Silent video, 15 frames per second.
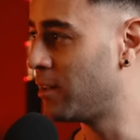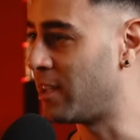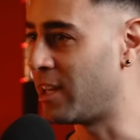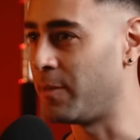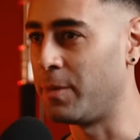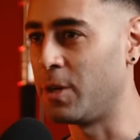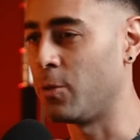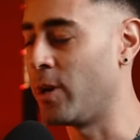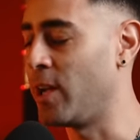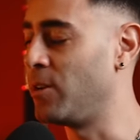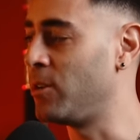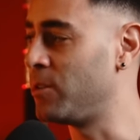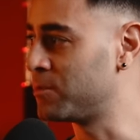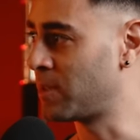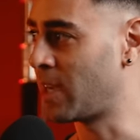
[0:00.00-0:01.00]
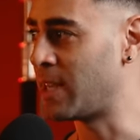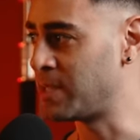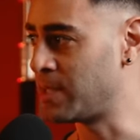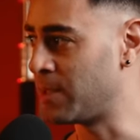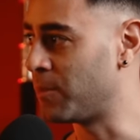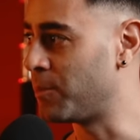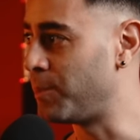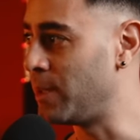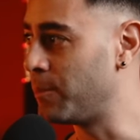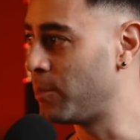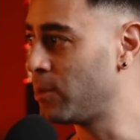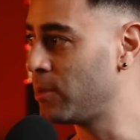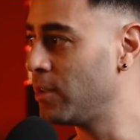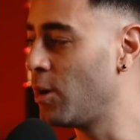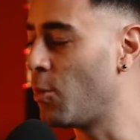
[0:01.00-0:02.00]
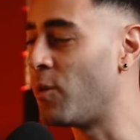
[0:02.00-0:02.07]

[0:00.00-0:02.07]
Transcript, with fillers: and I've been around all kinds of different people,